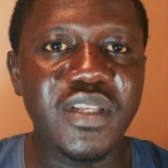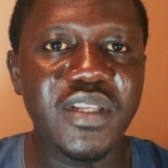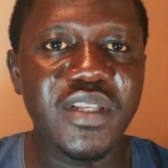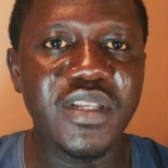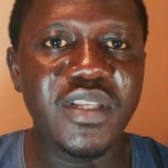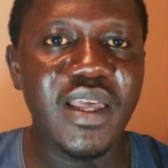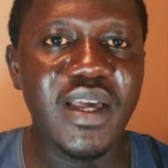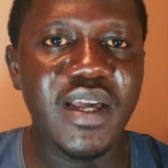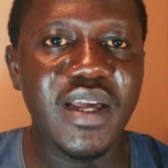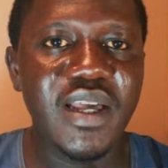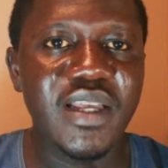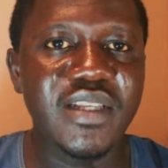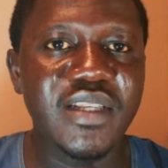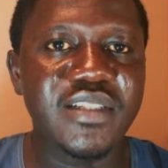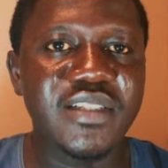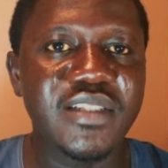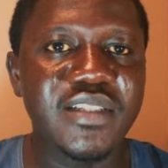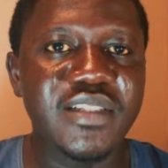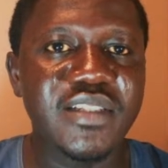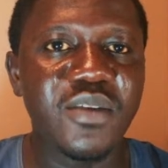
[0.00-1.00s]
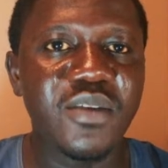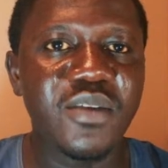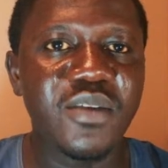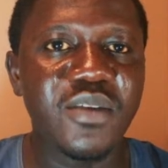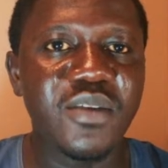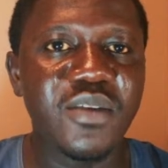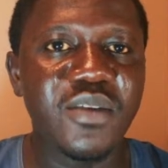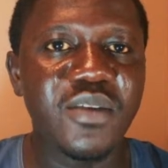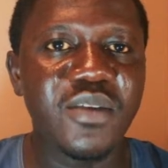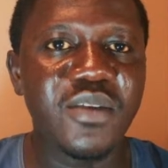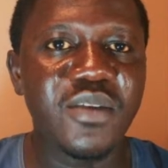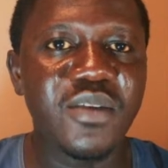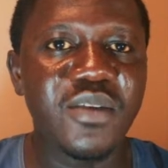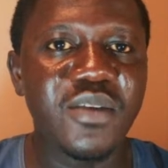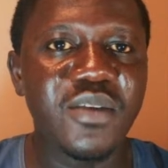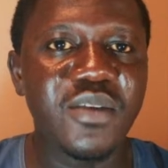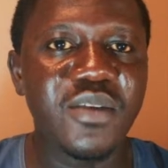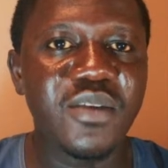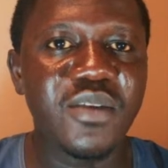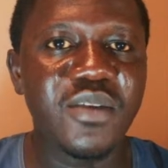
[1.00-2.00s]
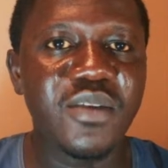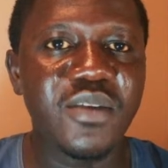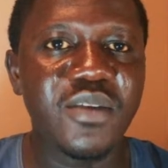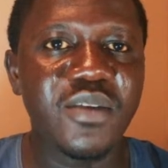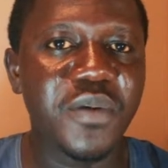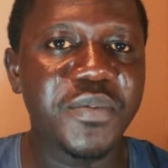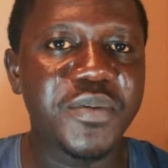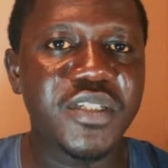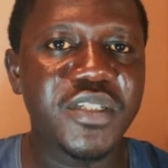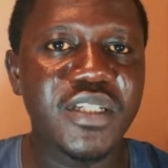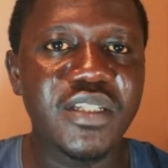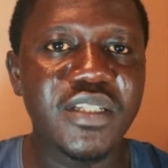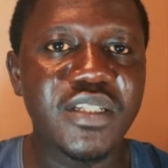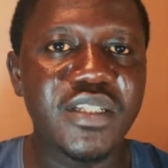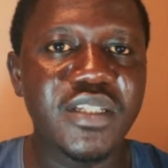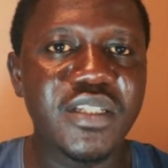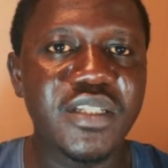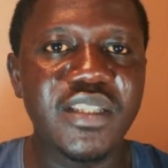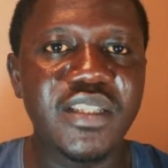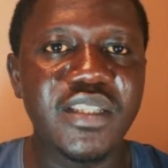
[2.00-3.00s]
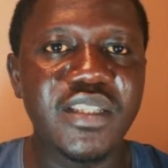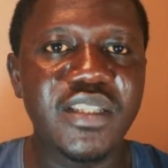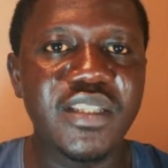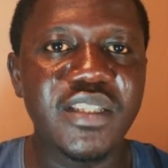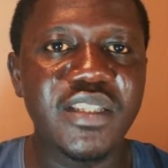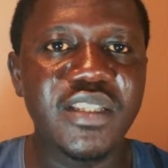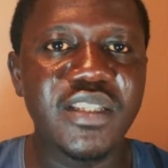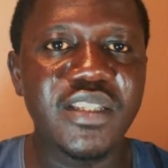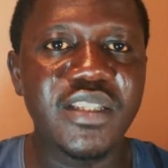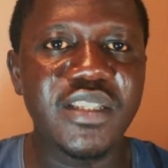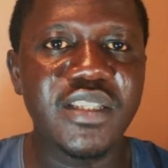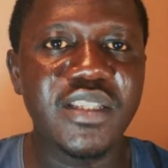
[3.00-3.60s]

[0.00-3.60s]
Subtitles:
is able to give you a tons of options that you can handle,